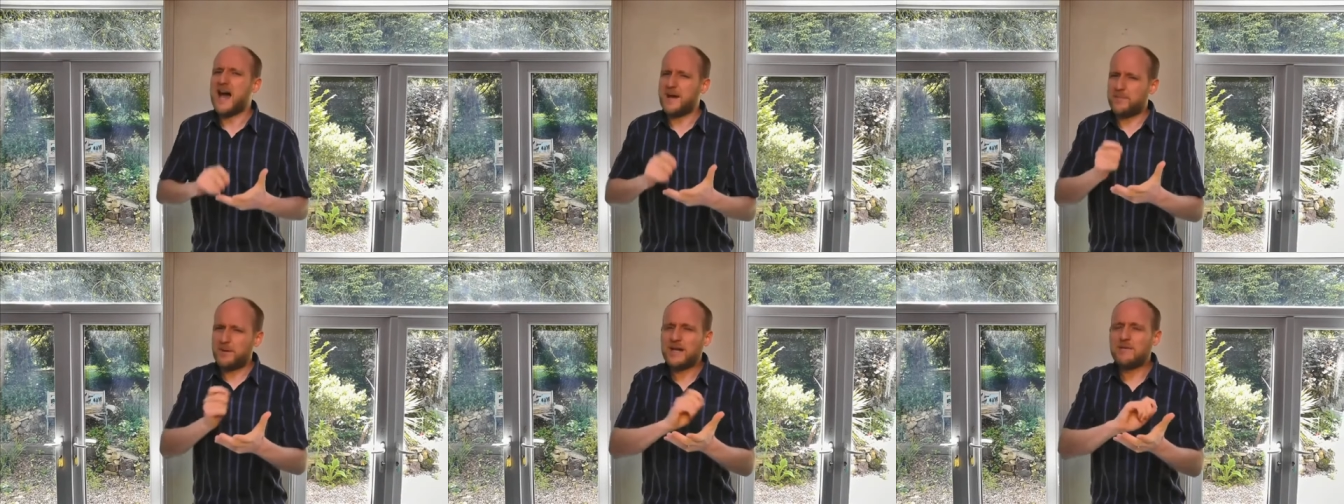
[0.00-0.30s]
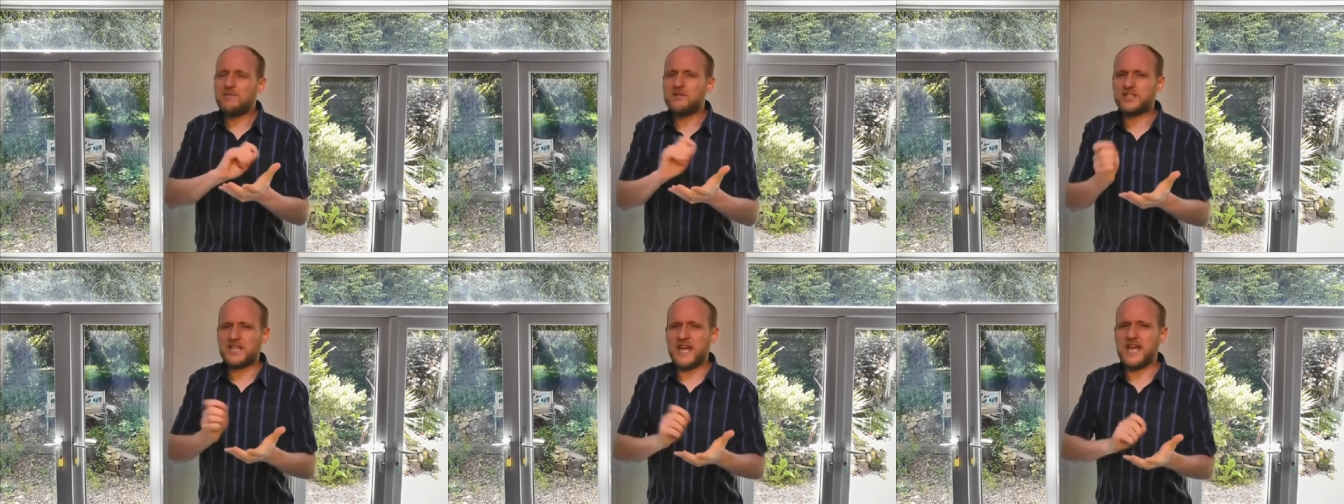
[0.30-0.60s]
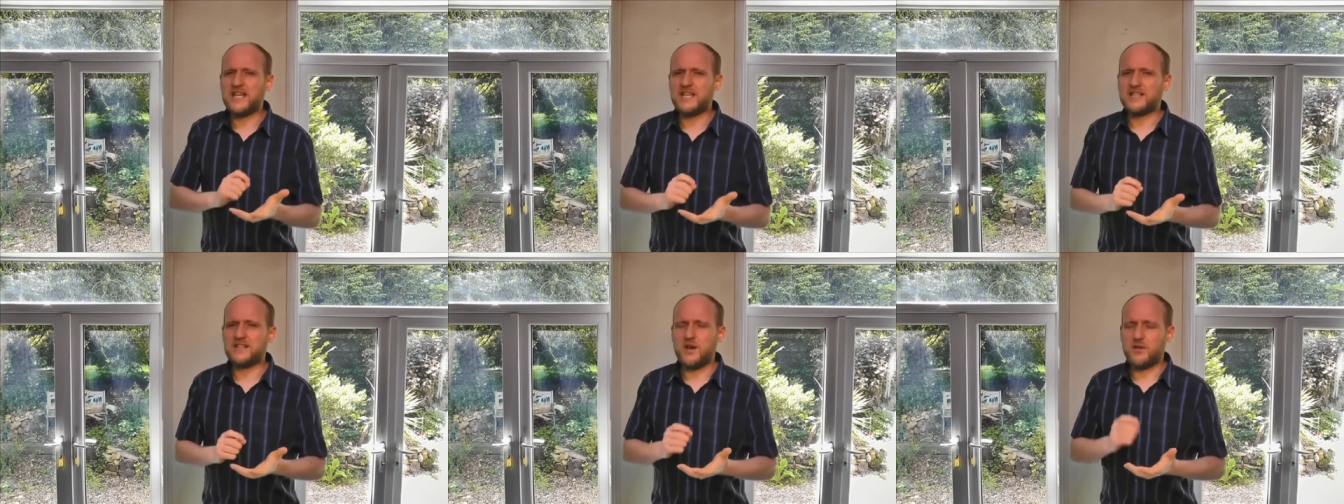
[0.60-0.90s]
I bet he was
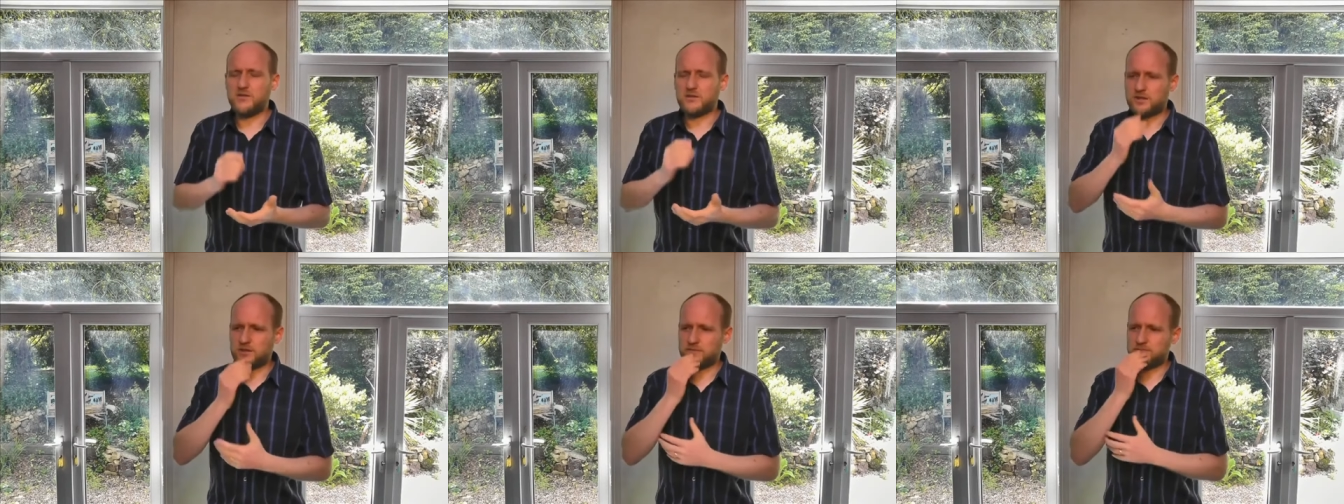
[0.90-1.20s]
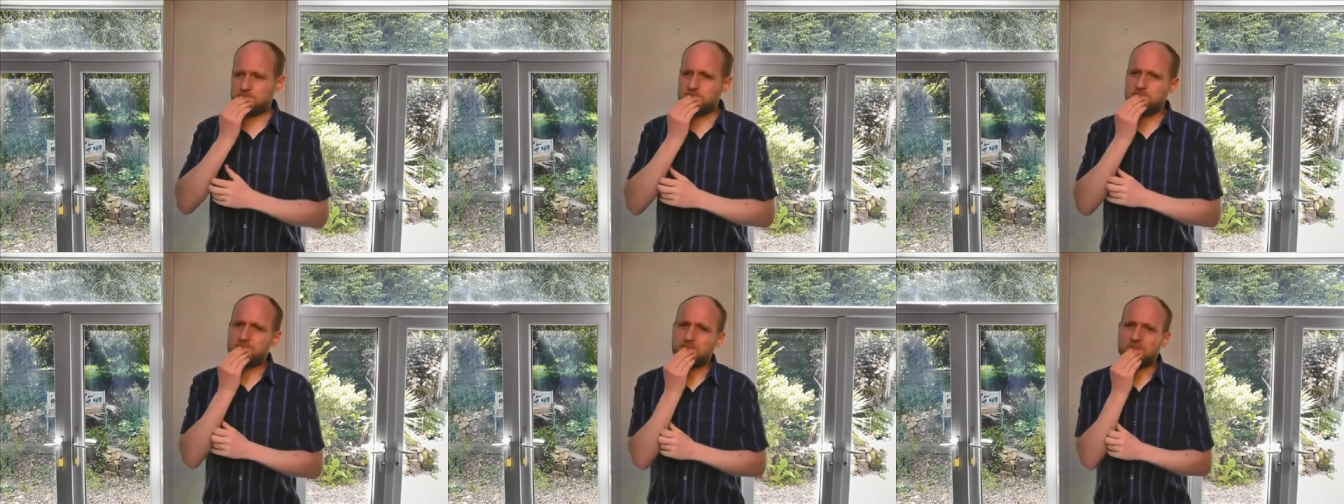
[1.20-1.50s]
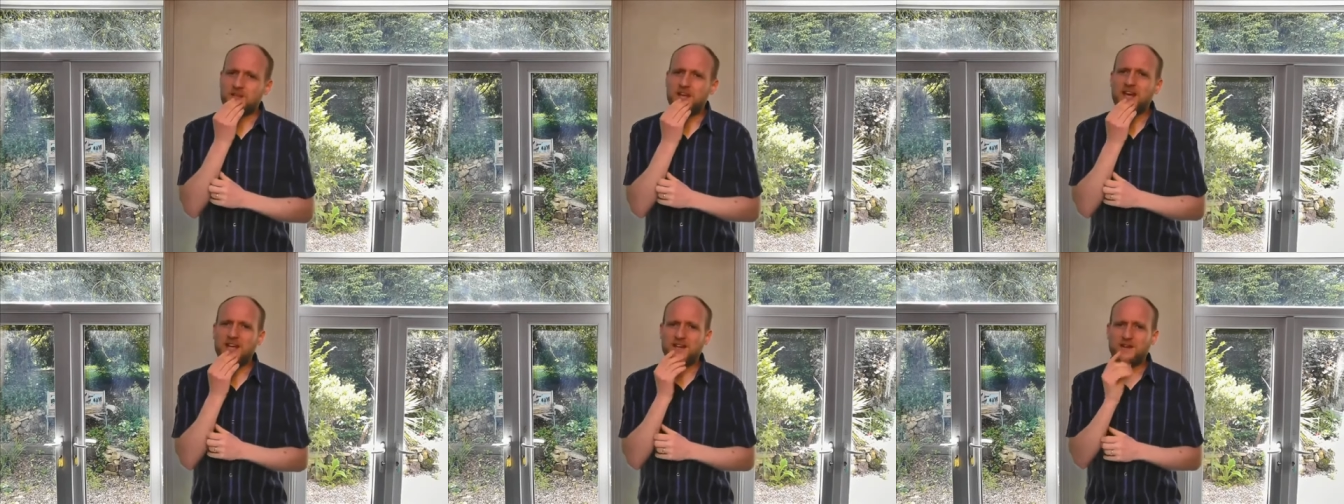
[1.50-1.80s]
taking notes going, hmm,
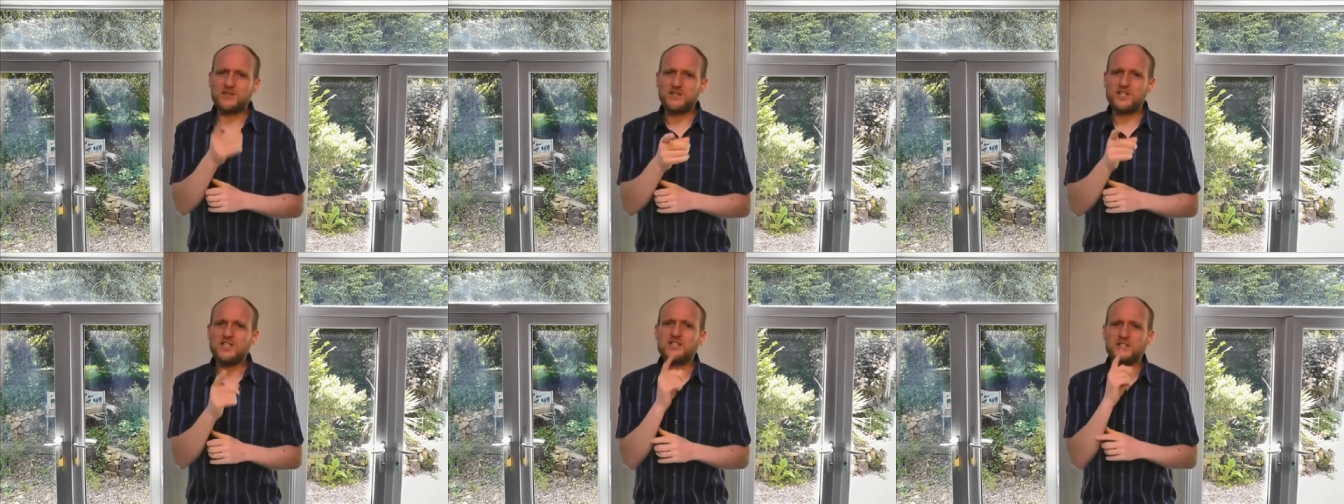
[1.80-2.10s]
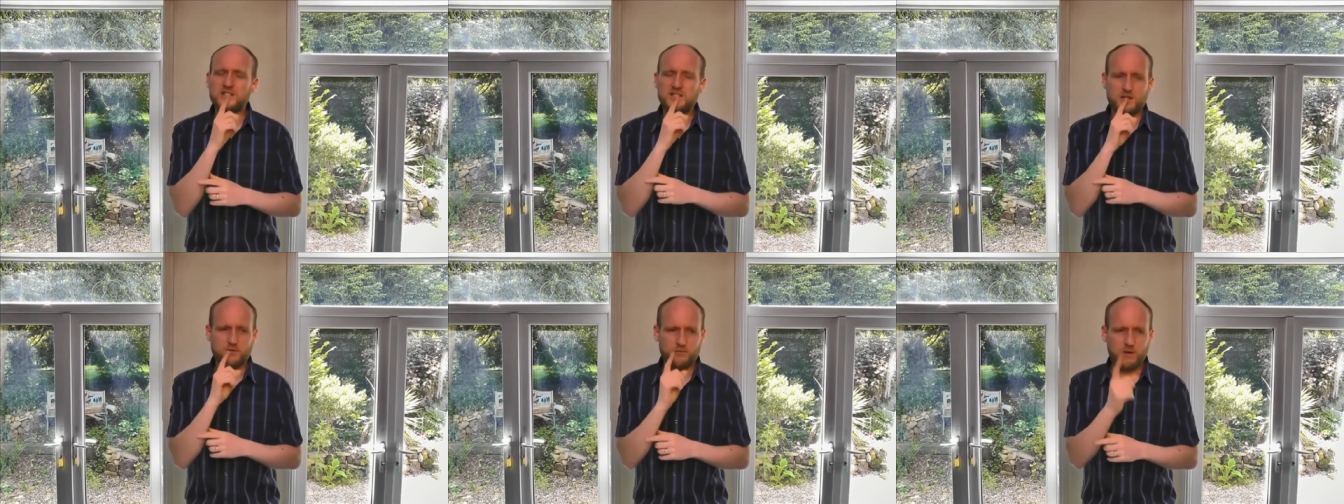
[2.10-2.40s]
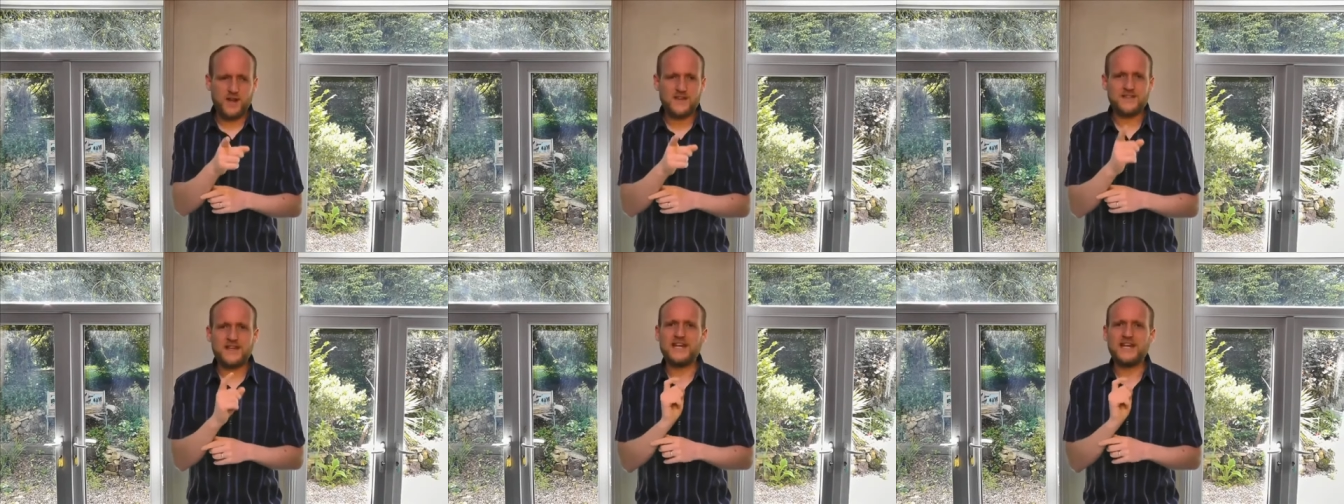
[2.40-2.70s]
yeah, no, Jesus, you're
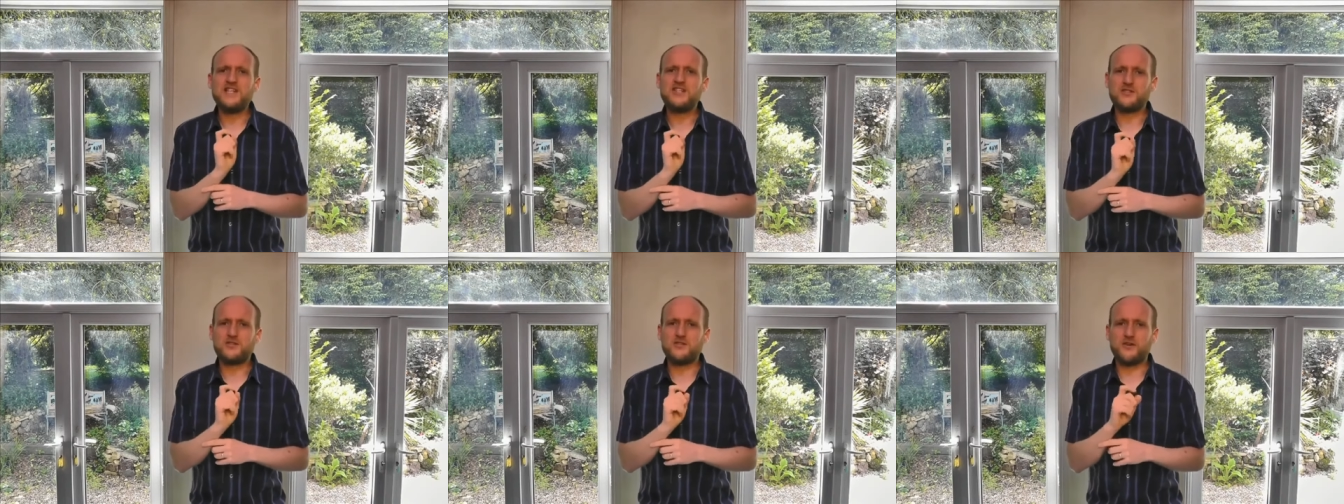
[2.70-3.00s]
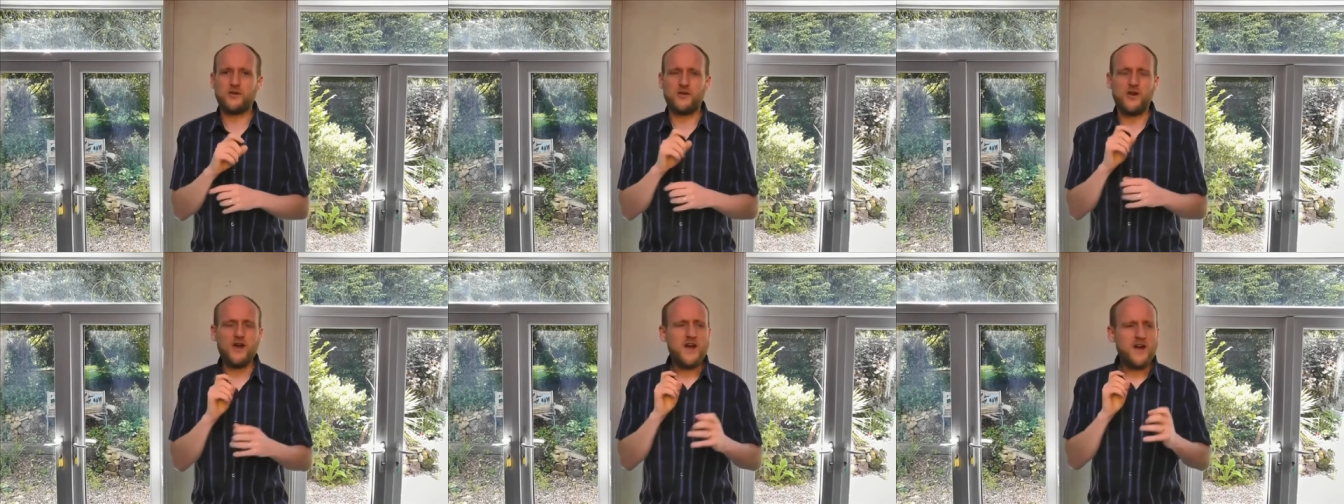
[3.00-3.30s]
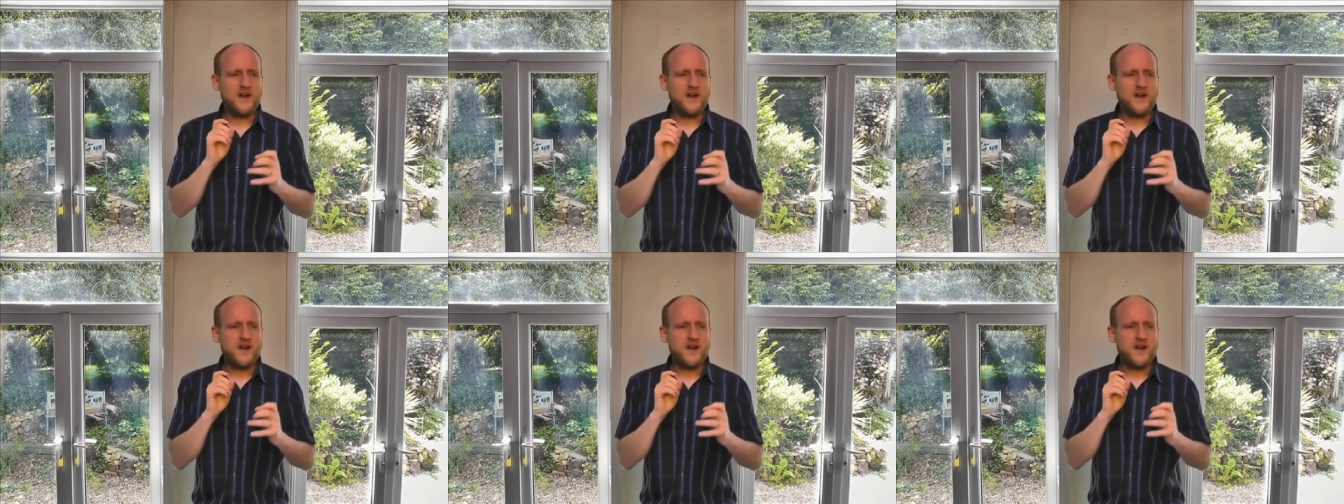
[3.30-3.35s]
right. That is true.